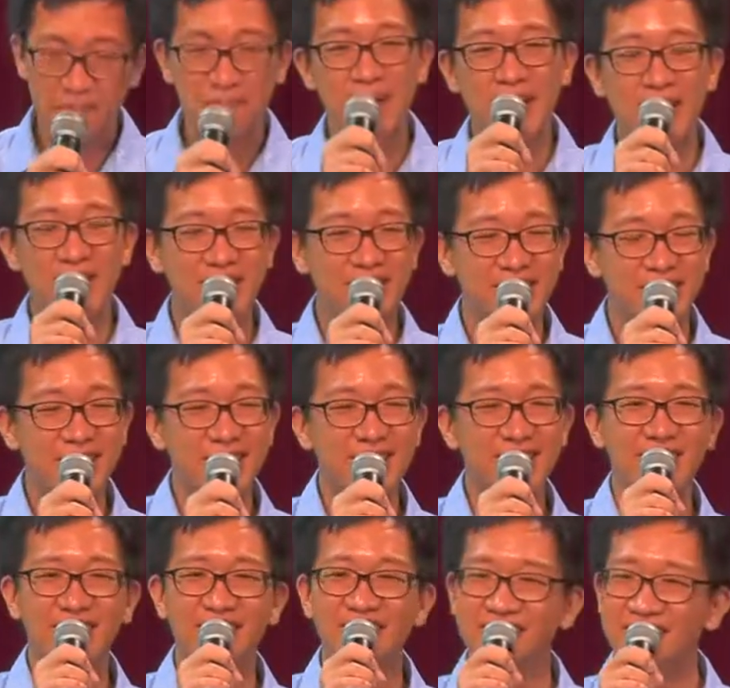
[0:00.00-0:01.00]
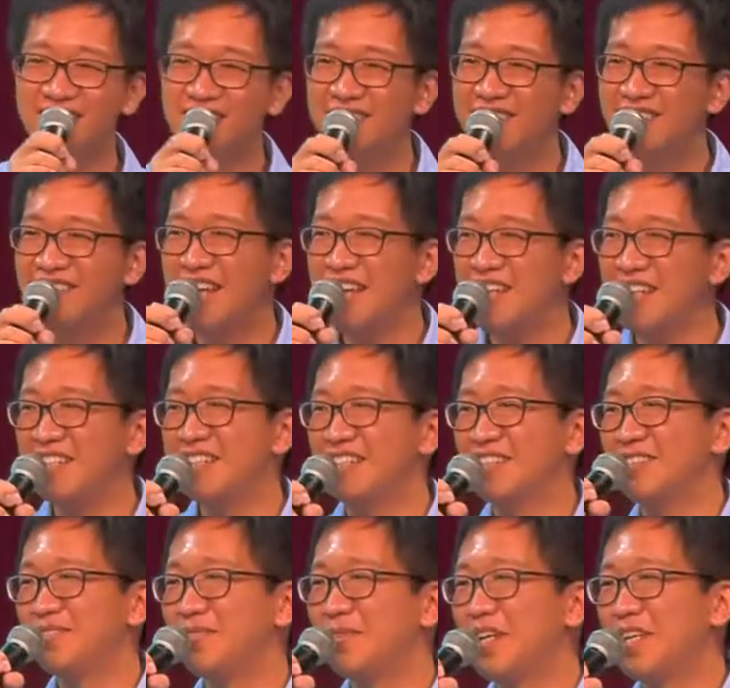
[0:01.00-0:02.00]
but that
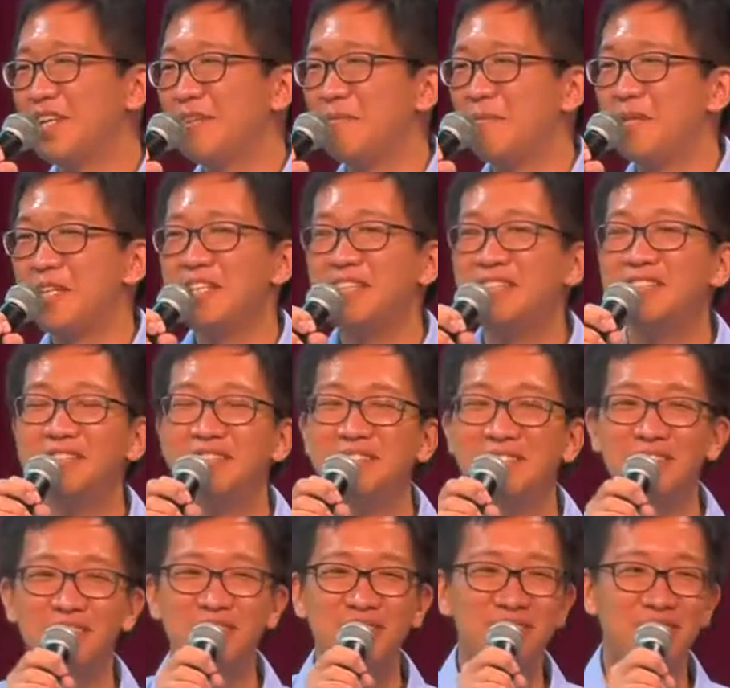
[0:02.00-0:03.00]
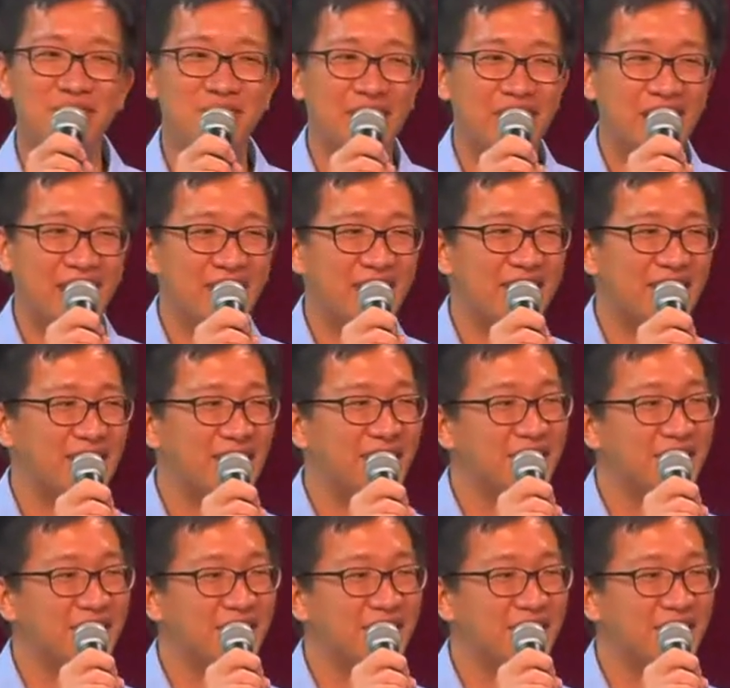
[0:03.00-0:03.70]
is what it means to do, right?